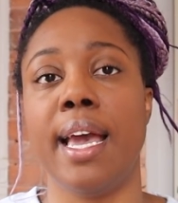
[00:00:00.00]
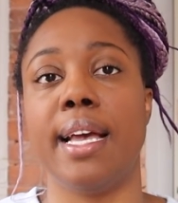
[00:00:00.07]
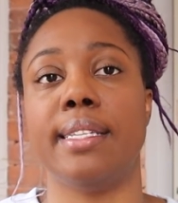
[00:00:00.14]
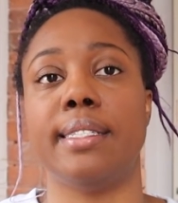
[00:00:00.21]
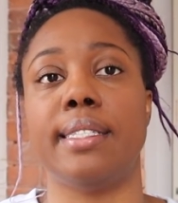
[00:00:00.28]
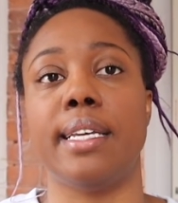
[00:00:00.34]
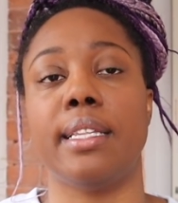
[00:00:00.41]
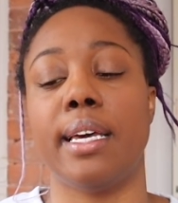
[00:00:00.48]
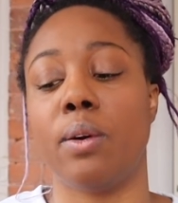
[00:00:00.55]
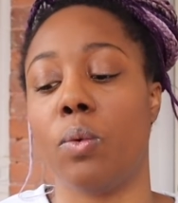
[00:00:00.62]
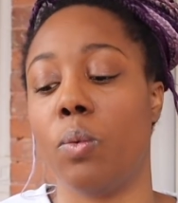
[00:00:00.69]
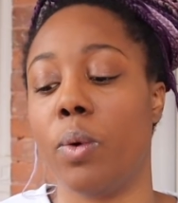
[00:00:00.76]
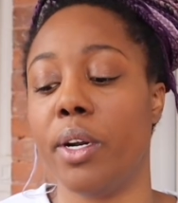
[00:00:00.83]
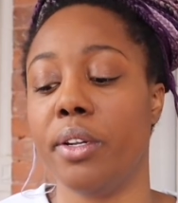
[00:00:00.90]
and say like,
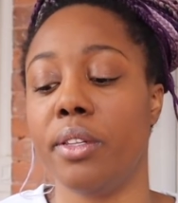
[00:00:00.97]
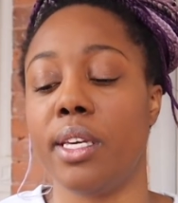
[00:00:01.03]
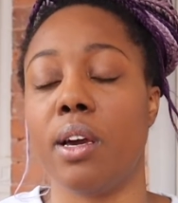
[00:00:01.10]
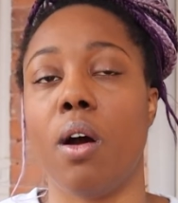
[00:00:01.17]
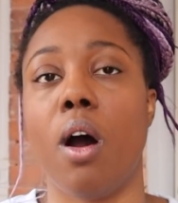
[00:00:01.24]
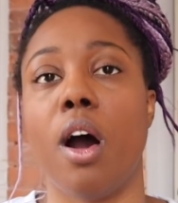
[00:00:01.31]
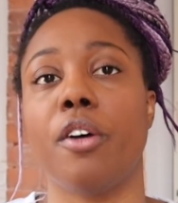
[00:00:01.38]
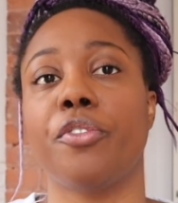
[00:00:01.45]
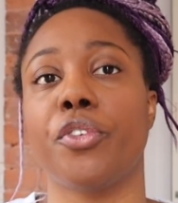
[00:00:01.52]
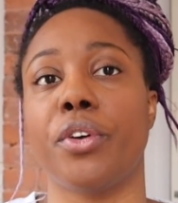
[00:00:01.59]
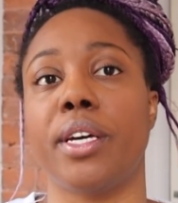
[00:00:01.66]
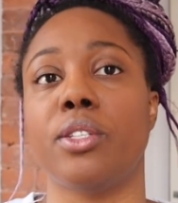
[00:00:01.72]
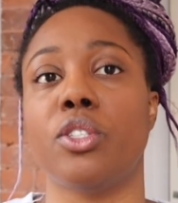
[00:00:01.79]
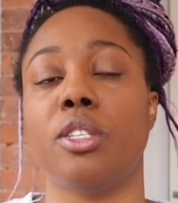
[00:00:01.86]
what are they
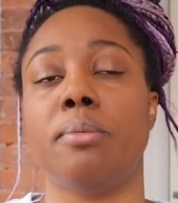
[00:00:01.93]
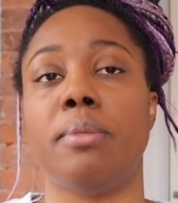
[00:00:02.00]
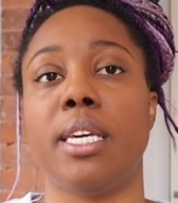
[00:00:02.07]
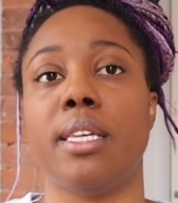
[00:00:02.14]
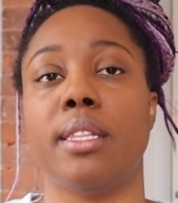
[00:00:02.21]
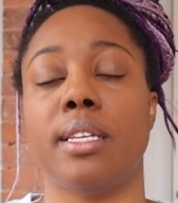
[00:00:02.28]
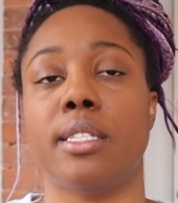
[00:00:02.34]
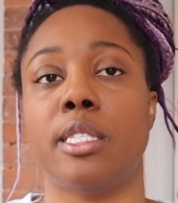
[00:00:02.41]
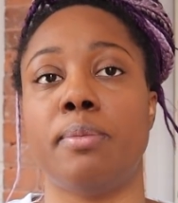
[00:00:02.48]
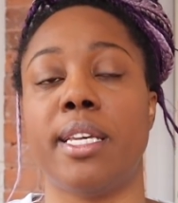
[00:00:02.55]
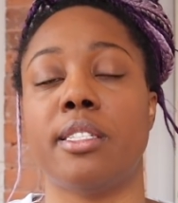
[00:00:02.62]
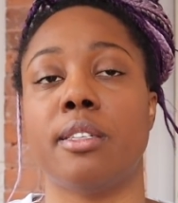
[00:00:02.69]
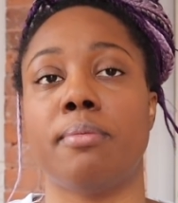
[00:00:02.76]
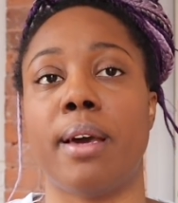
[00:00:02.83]
offering to me in this
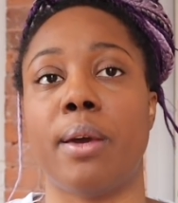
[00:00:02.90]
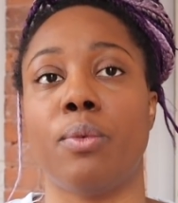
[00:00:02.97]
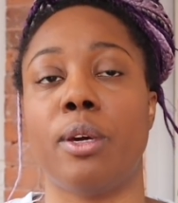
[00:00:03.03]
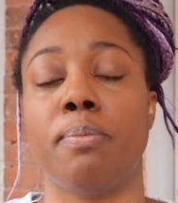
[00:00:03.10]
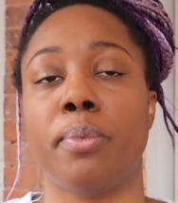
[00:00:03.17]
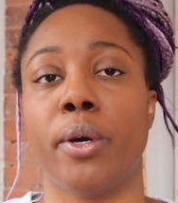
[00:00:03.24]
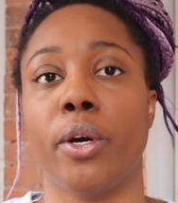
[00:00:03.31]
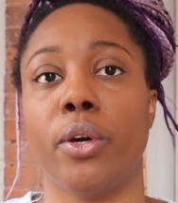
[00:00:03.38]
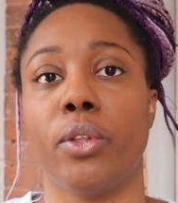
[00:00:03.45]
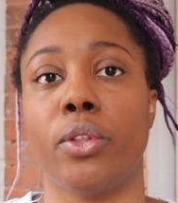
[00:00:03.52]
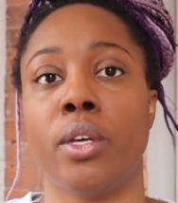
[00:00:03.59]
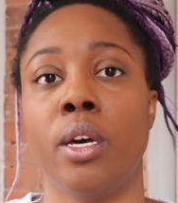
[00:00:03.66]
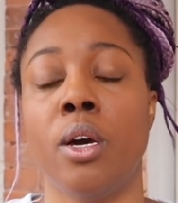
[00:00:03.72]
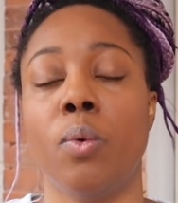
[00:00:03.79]
space of my
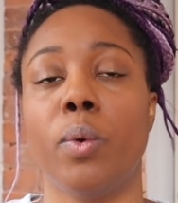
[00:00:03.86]
rebirth?